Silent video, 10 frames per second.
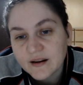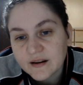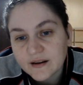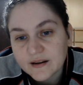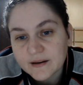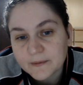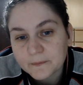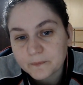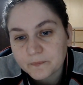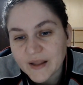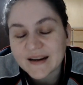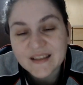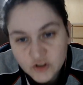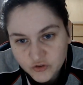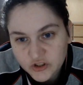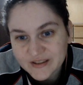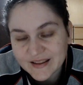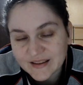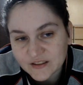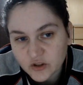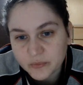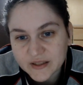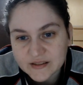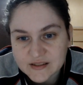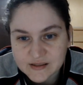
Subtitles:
and introvert thinking dominance.